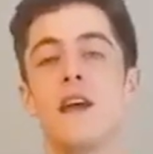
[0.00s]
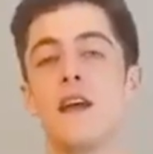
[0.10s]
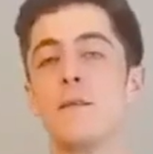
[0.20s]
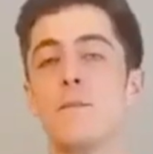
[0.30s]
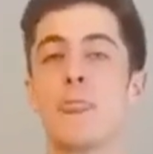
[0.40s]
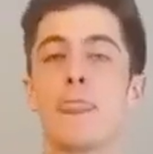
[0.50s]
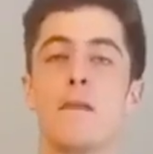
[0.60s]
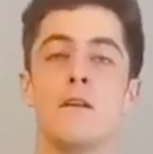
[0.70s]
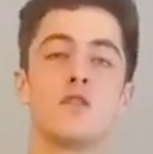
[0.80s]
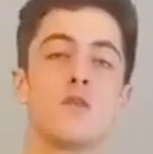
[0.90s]
day,
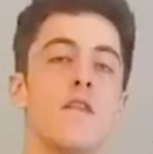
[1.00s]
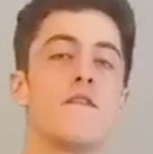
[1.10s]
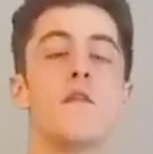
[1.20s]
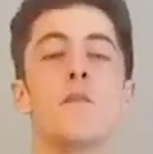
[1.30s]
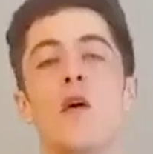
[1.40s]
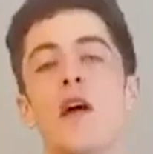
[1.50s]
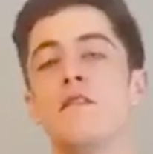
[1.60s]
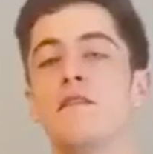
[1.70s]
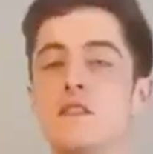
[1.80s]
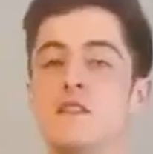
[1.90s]
twelve foot by
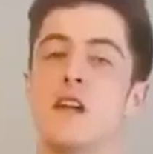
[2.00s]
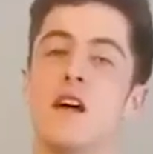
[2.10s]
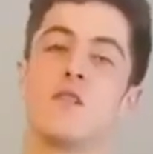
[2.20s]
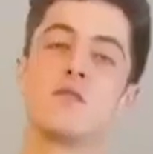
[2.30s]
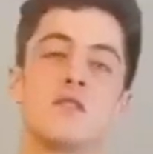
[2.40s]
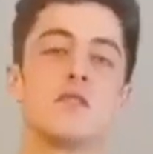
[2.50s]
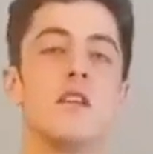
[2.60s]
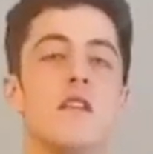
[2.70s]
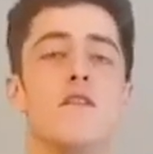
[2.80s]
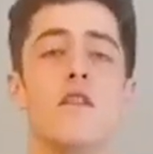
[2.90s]
eight foot
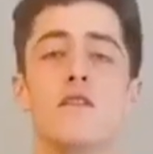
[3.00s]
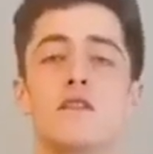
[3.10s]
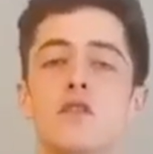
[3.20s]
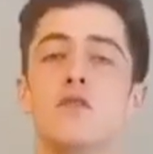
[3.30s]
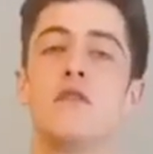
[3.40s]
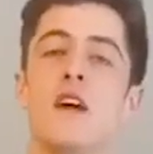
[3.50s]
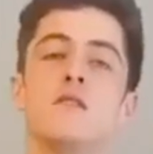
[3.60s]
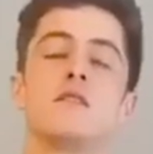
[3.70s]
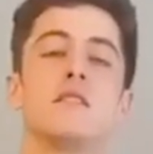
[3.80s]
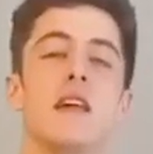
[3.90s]
cells for over two
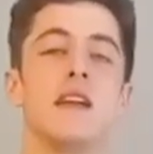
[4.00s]
thousand